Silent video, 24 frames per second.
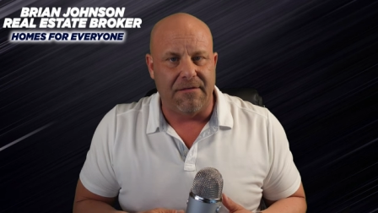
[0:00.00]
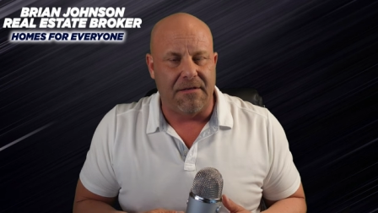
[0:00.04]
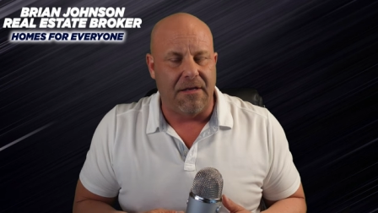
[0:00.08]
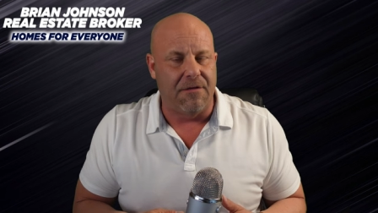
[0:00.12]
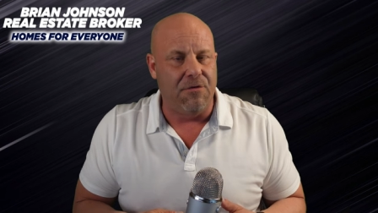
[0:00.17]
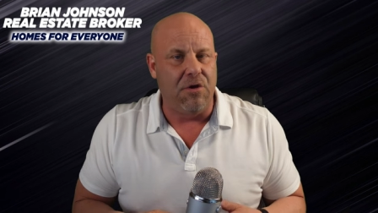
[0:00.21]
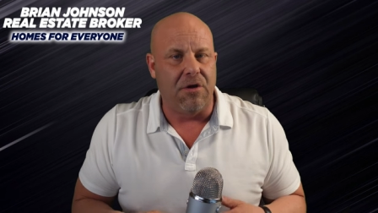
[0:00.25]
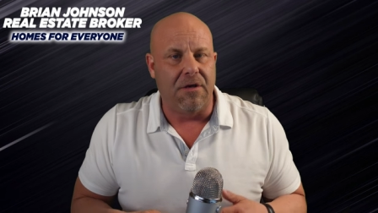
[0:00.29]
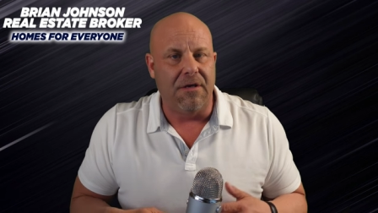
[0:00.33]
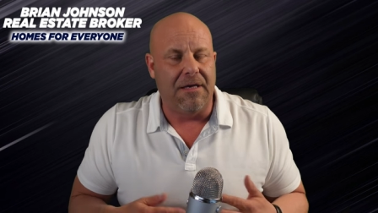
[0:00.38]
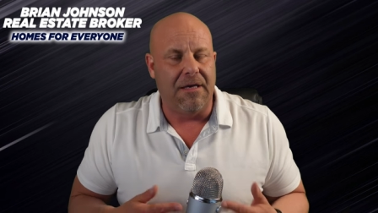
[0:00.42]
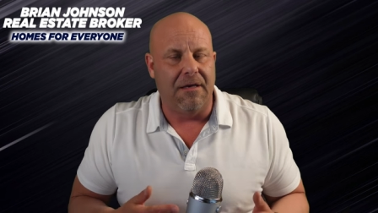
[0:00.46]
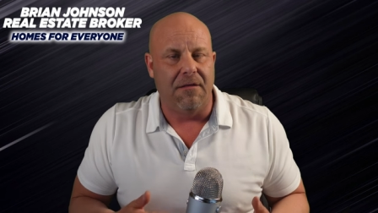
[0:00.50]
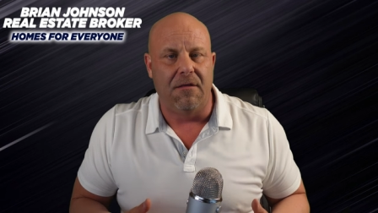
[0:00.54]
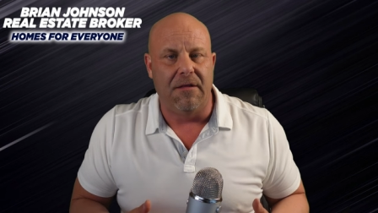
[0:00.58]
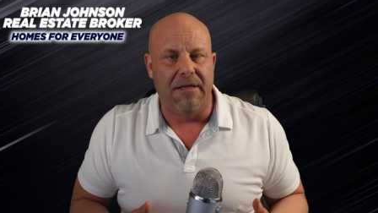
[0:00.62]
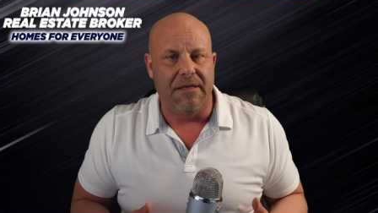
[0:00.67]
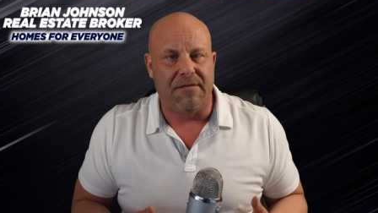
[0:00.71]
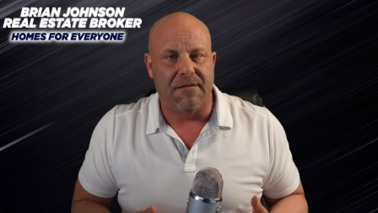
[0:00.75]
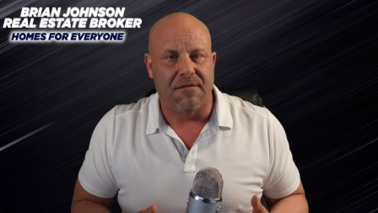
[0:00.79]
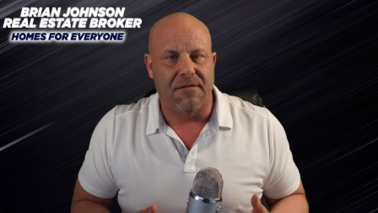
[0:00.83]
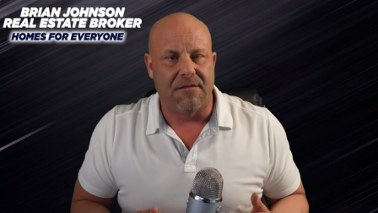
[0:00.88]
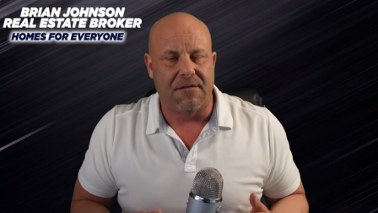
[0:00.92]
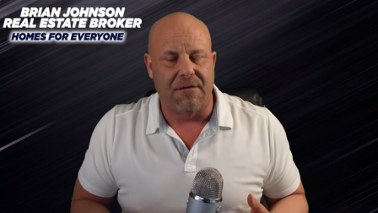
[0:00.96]
and you can get
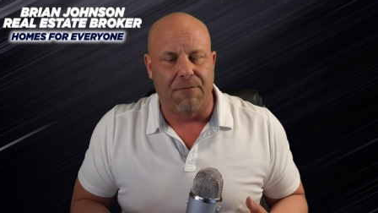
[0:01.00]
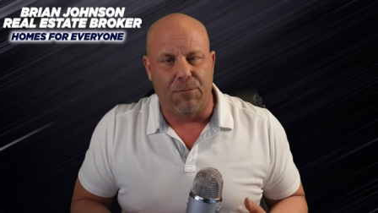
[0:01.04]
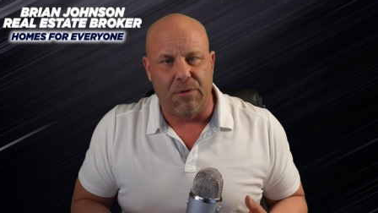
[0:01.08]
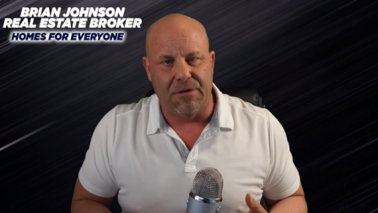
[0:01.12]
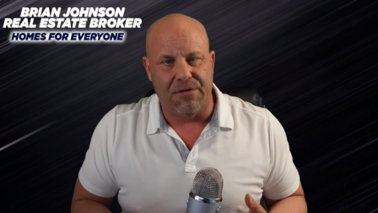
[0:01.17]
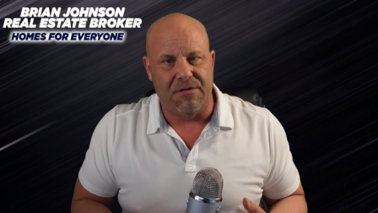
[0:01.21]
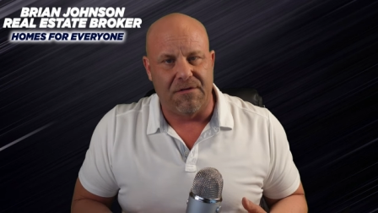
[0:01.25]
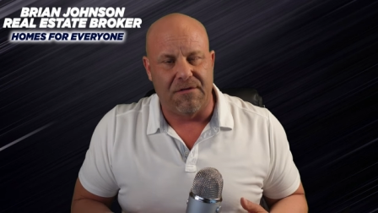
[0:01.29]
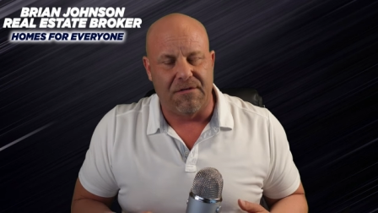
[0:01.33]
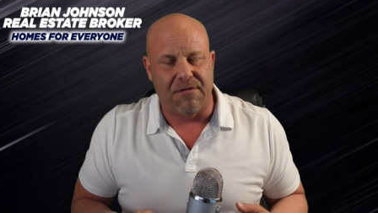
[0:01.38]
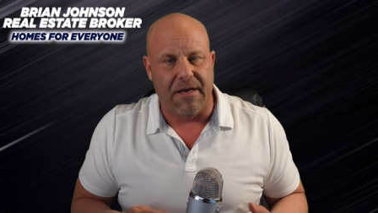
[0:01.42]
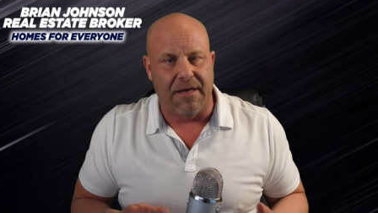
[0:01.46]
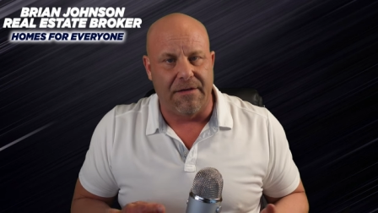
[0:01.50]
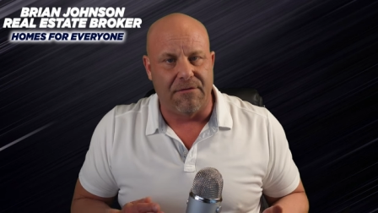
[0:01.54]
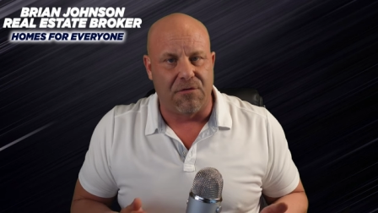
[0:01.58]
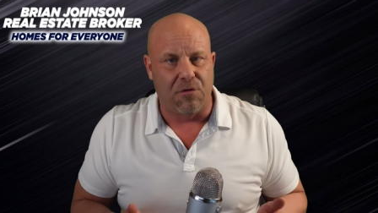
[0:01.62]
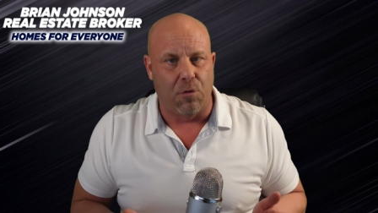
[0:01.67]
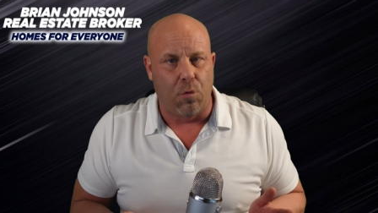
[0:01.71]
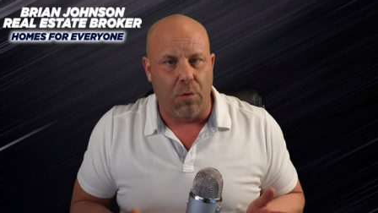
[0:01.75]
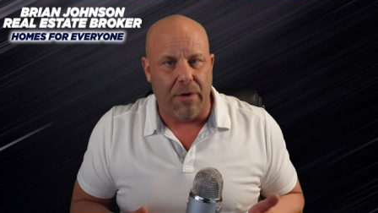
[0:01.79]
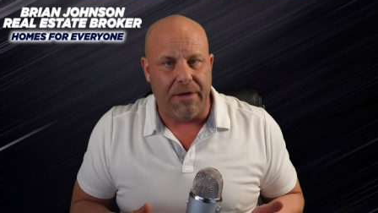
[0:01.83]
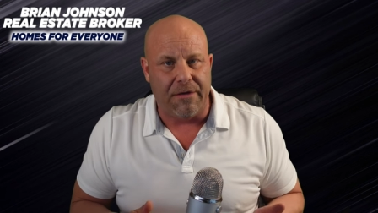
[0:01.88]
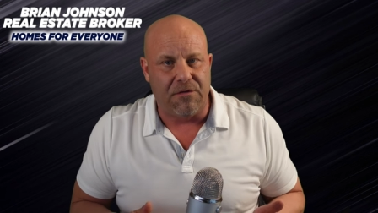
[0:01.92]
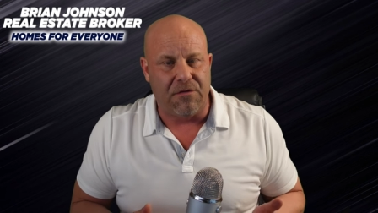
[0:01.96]
lists of which states are
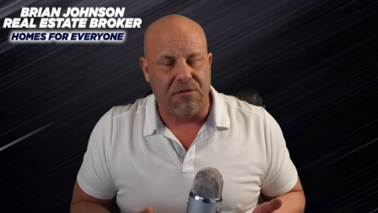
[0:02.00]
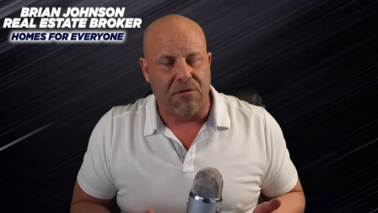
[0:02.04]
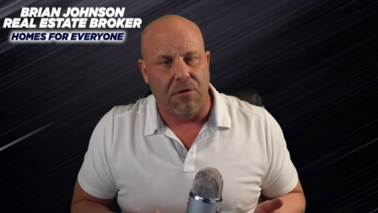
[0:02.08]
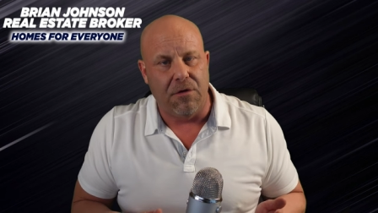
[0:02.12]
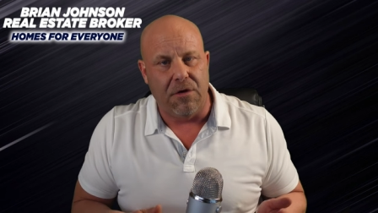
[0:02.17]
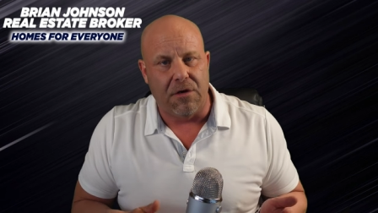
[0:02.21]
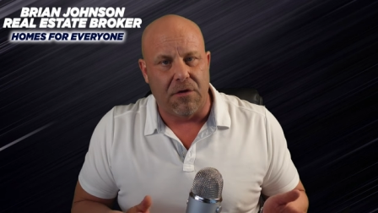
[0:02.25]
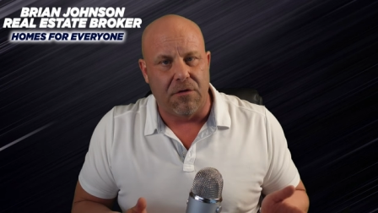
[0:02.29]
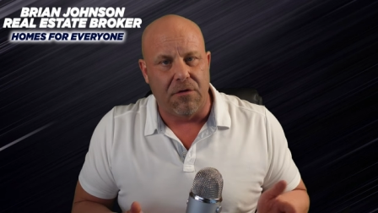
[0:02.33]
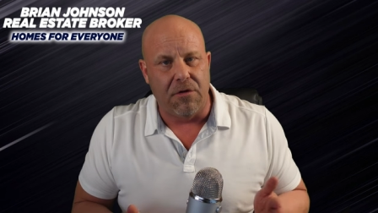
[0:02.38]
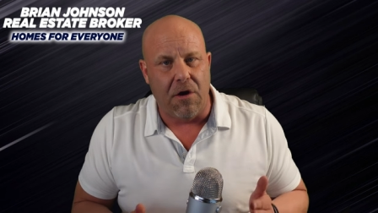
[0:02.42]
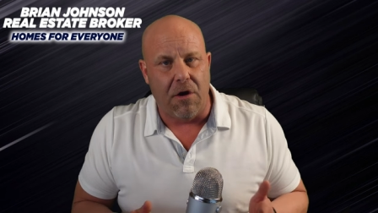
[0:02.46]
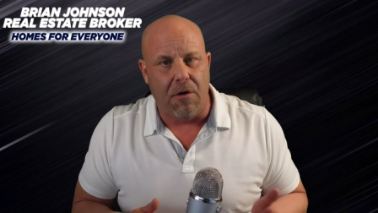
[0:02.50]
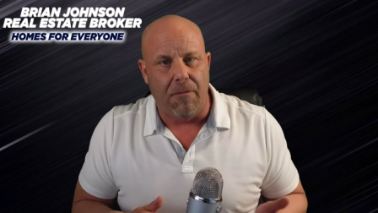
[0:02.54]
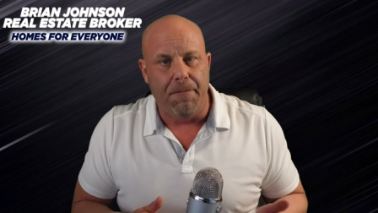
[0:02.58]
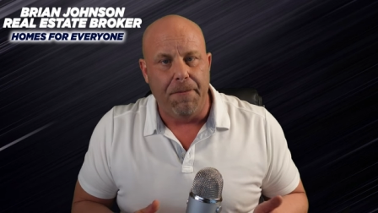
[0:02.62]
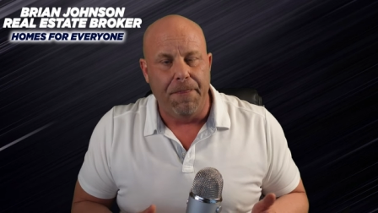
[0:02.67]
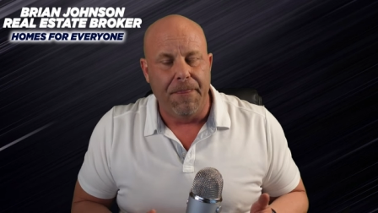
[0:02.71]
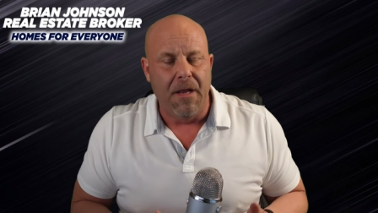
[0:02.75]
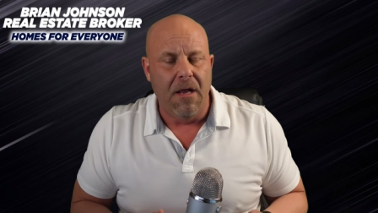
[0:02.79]
which so you can know.